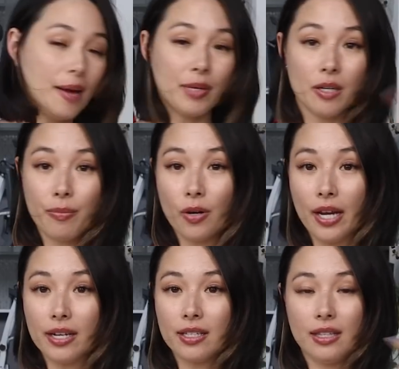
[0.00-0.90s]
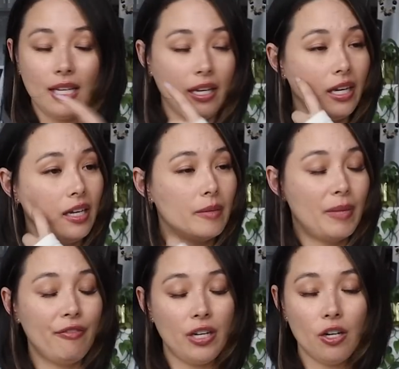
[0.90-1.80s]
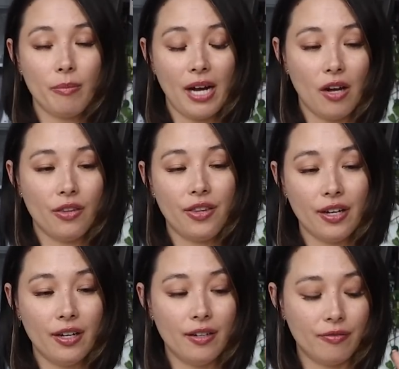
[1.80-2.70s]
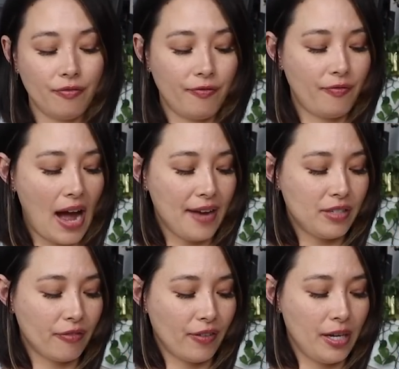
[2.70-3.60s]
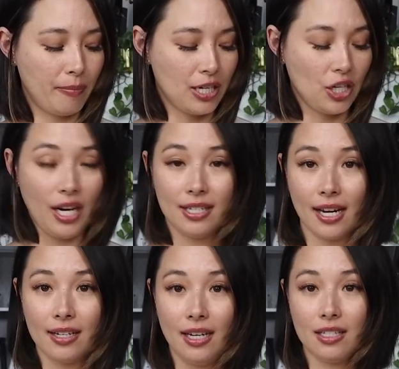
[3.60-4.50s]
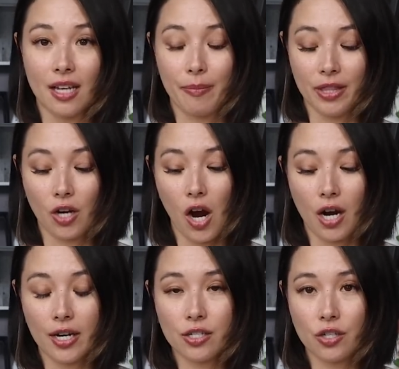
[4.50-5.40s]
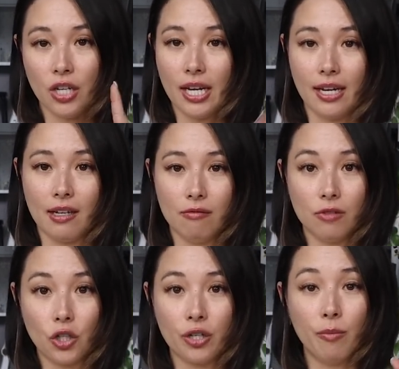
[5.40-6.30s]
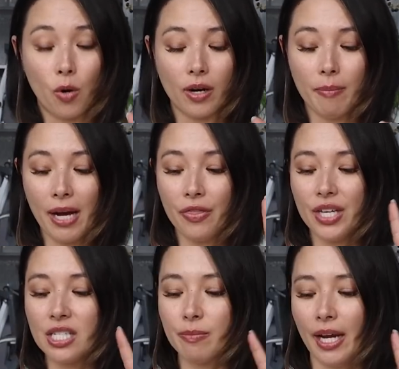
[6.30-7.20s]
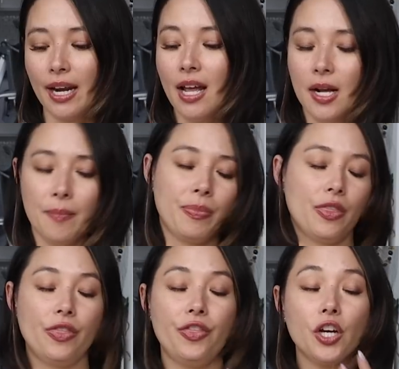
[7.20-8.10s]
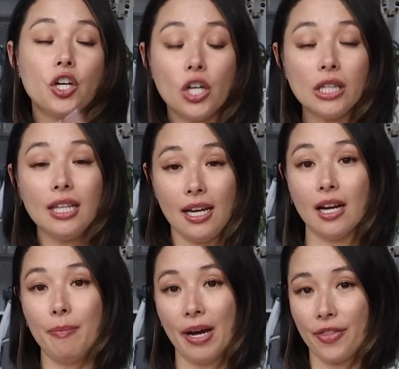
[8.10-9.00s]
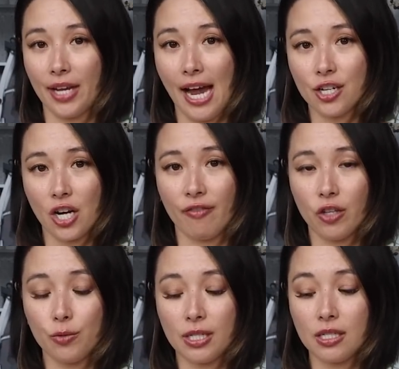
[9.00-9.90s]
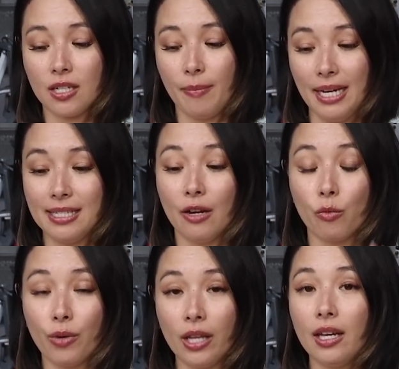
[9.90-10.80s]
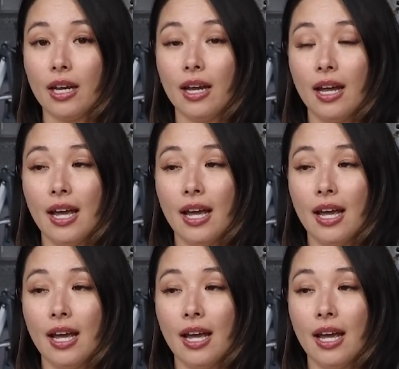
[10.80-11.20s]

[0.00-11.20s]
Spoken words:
I'm gonna put my video about the 5 different budgeting techniques up in the cards so you can learn more about this. But the good thing about the cash envelope system is it really